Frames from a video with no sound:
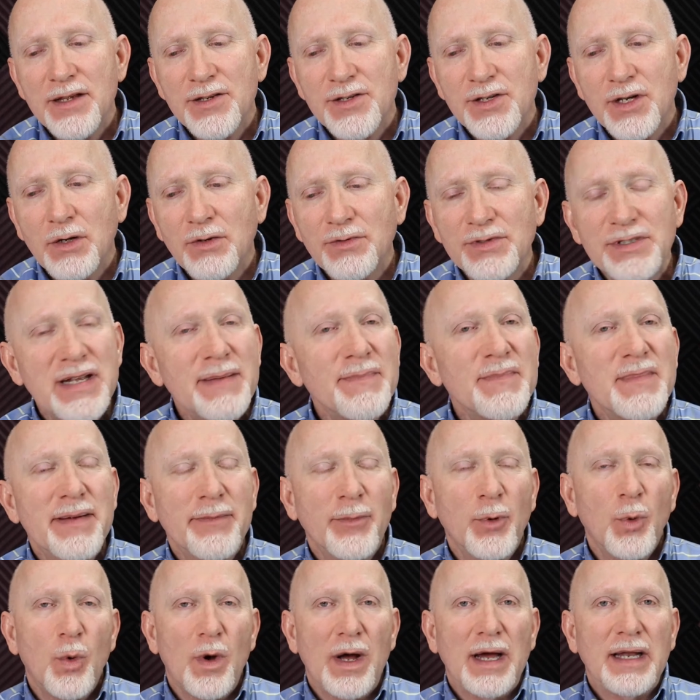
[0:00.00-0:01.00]
So tip
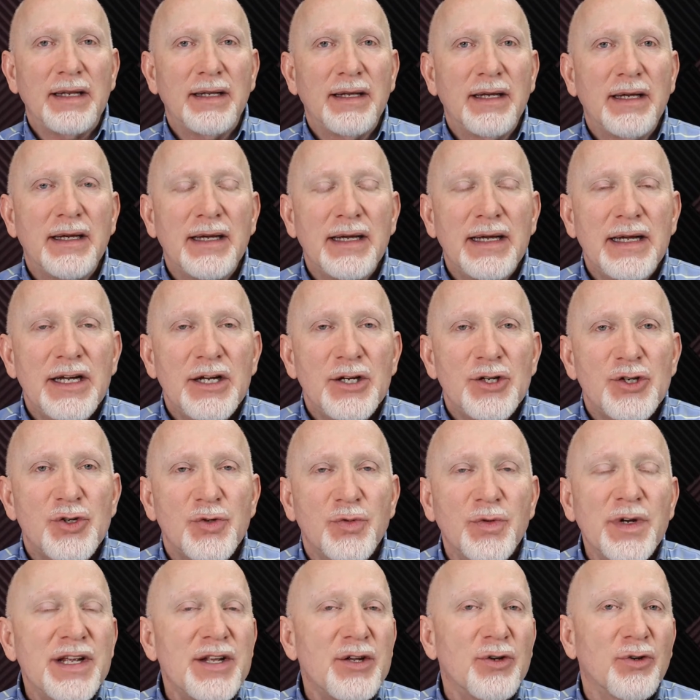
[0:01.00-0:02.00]
number 1,
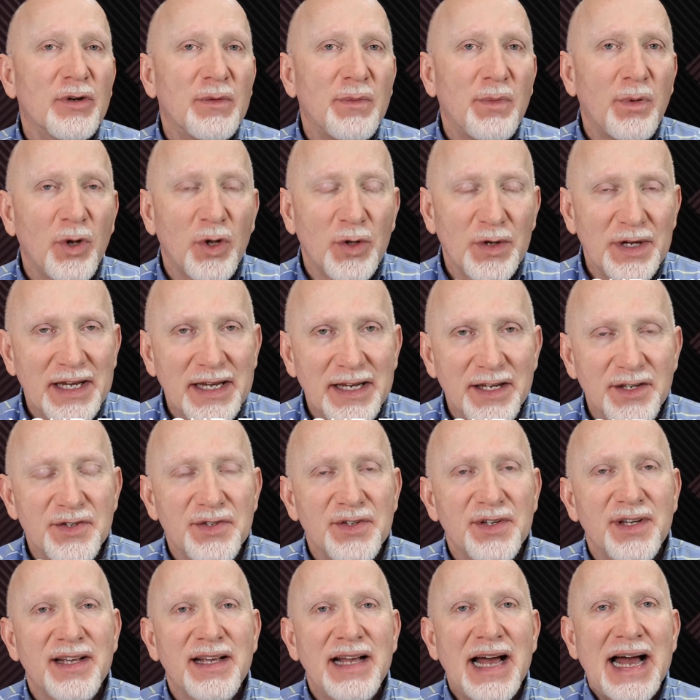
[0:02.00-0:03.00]
treat your
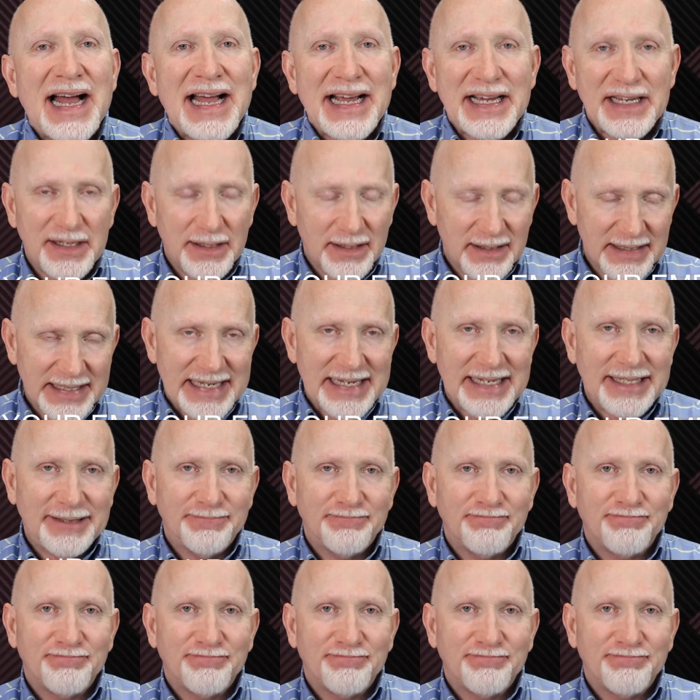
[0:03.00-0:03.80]
employees kindly.